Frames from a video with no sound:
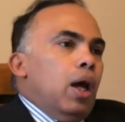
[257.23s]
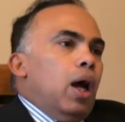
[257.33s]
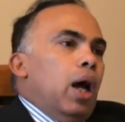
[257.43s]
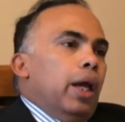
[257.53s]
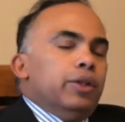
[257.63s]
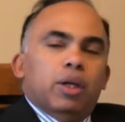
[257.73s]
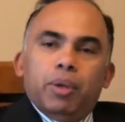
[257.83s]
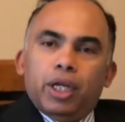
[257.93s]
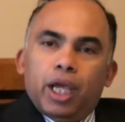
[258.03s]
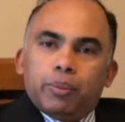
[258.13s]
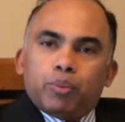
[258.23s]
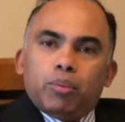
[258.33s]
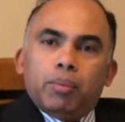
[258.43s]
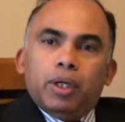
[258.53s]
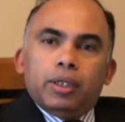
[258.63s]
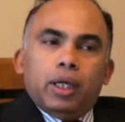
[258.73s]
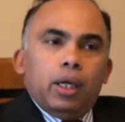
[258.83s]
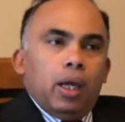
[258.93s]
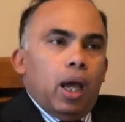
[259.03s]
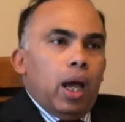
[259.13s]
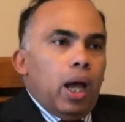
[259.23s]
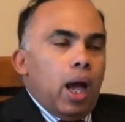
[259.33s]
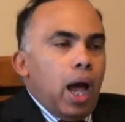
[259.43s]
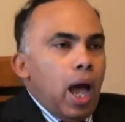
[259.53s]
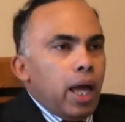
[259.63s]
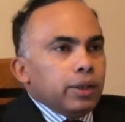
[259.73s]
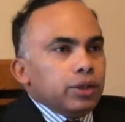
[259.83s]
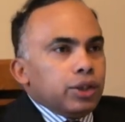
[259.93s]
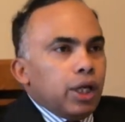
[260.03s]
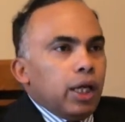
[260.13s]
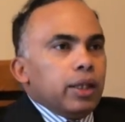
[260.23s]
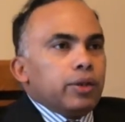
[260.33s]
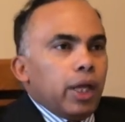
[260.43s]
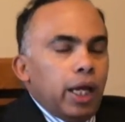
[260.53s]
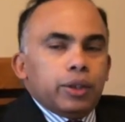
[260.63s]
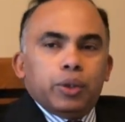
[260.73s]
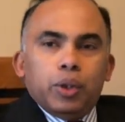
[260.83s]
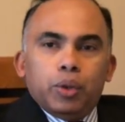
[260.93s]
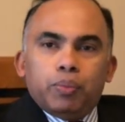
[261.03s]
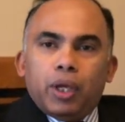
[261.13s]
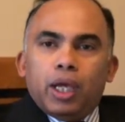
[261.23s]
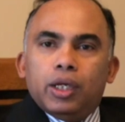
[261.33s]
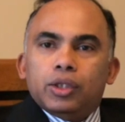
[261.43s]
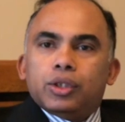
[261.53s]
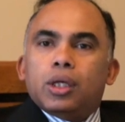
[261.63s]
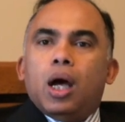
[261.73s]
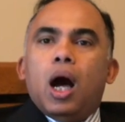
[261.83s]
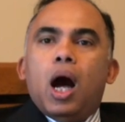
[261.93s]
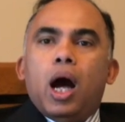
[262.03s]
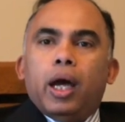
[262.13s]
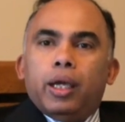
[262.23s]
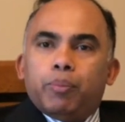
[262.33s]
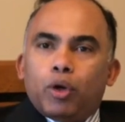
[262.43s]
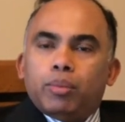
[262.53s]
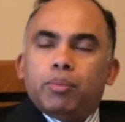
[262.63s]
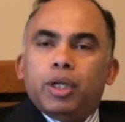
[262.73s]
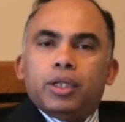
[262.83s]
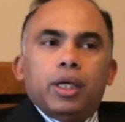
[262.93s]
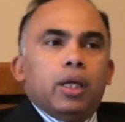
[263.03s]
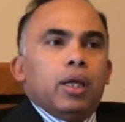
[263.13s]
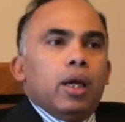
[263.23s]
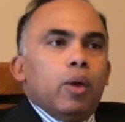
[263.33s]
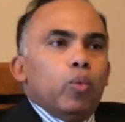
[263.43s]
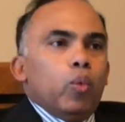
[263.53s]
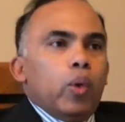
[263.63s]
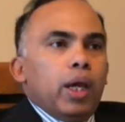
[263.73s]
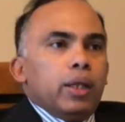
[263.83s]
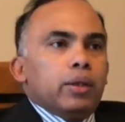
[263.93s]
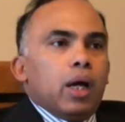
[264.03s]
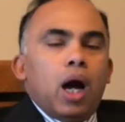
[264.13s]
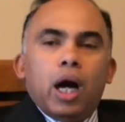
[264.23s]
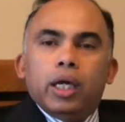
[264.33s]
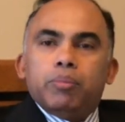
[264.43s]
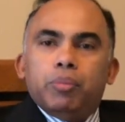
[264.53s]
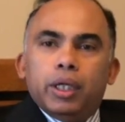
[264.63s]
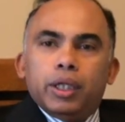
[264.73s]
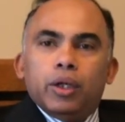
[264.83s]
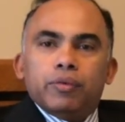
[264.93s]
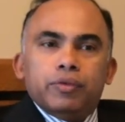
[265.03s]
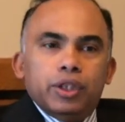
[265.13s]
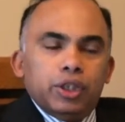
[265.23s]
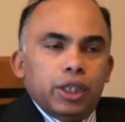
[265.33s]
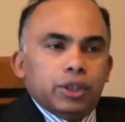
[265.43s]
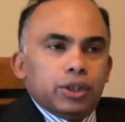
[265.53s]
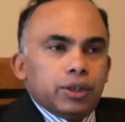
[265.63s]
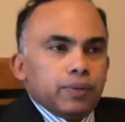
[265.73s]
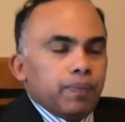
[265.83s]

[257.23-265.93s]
intermediate probability, and the third group is high probability with high burden of disease.